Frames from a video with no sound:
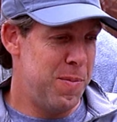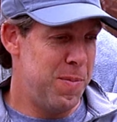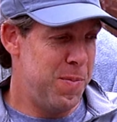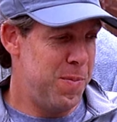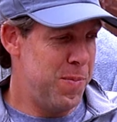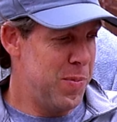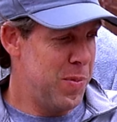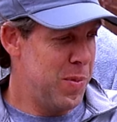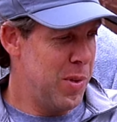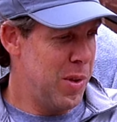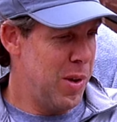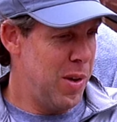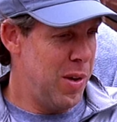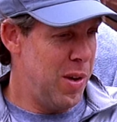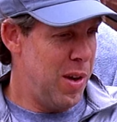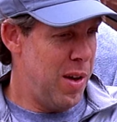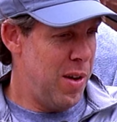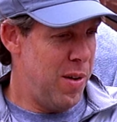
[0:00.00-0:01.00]

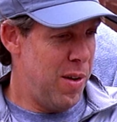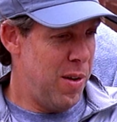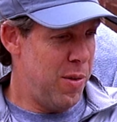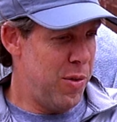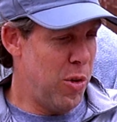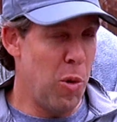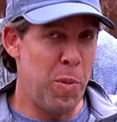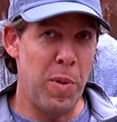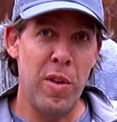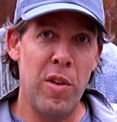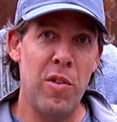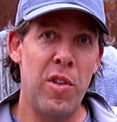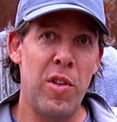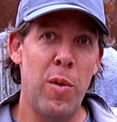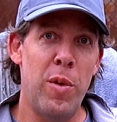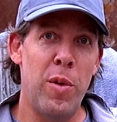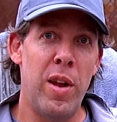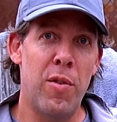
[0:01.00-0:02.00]
I was hoping this
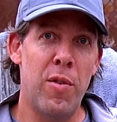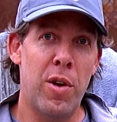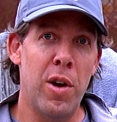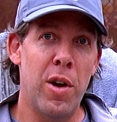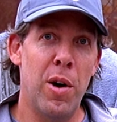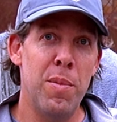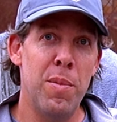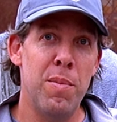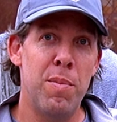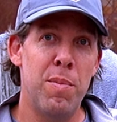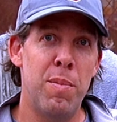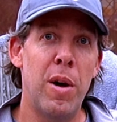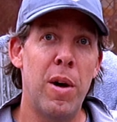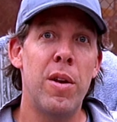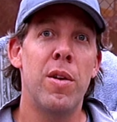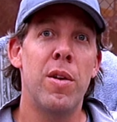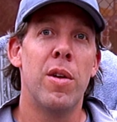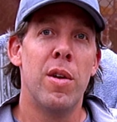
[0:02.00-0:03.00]
day would never come,
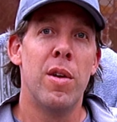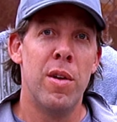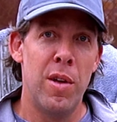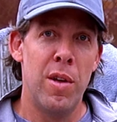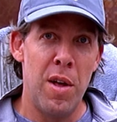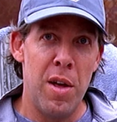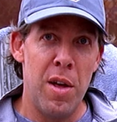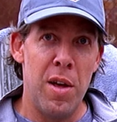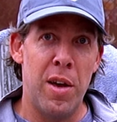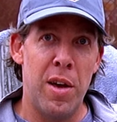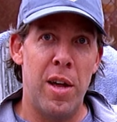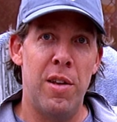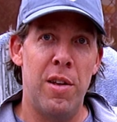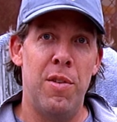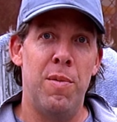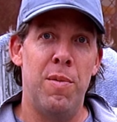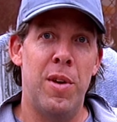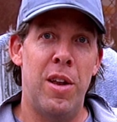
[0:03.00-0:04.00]
but
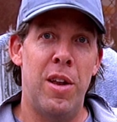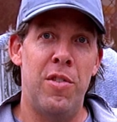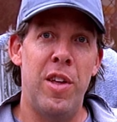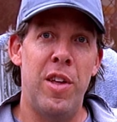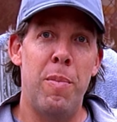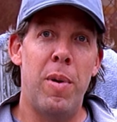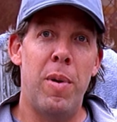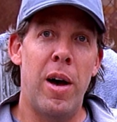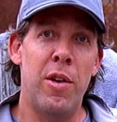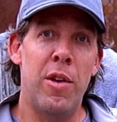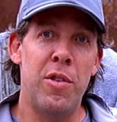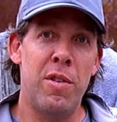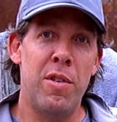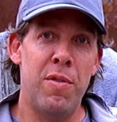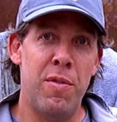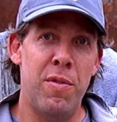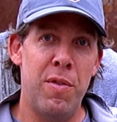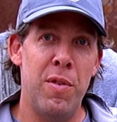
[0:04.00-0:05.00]
got got to stay
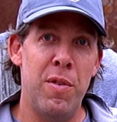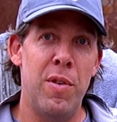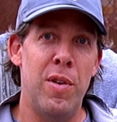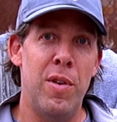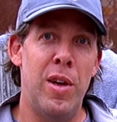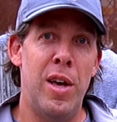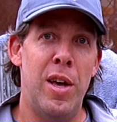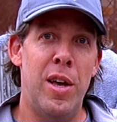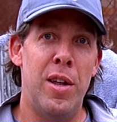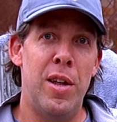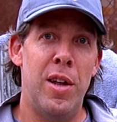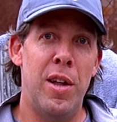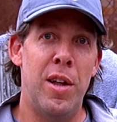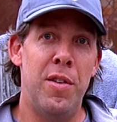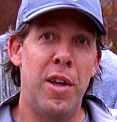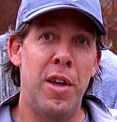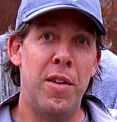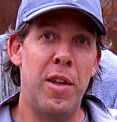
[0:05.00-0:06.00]
positive and
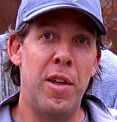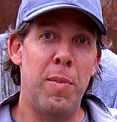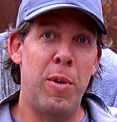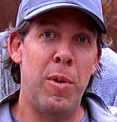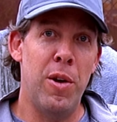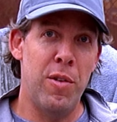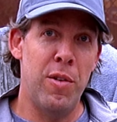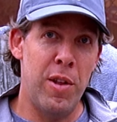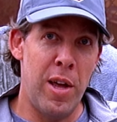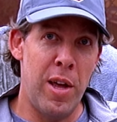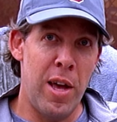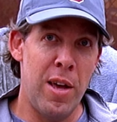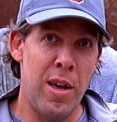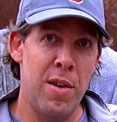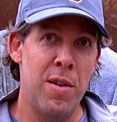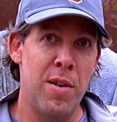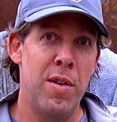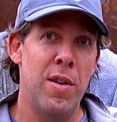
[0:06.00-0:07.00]
uh, dig deep here
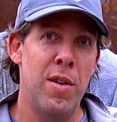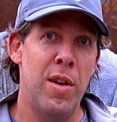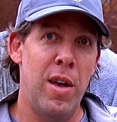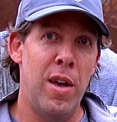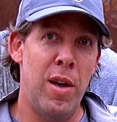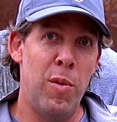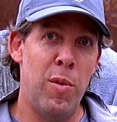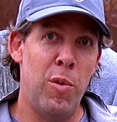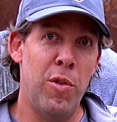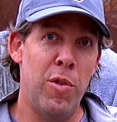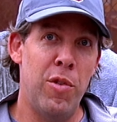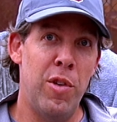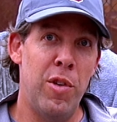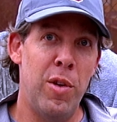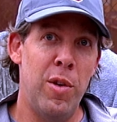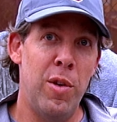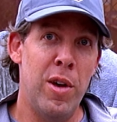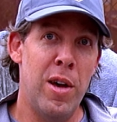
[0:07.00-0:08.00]
today, and we'll
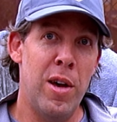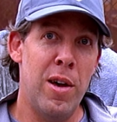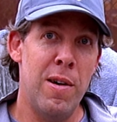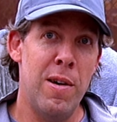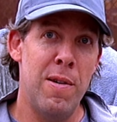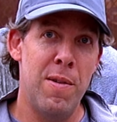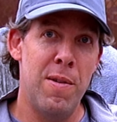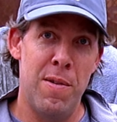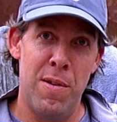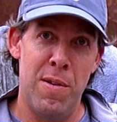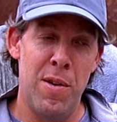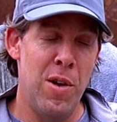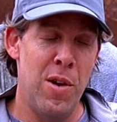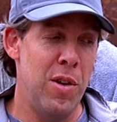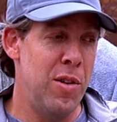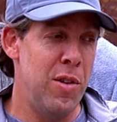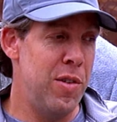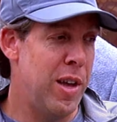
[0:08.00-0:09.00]
see uh,
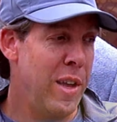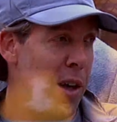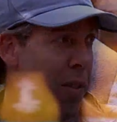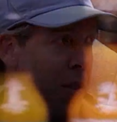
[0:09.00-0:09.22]
see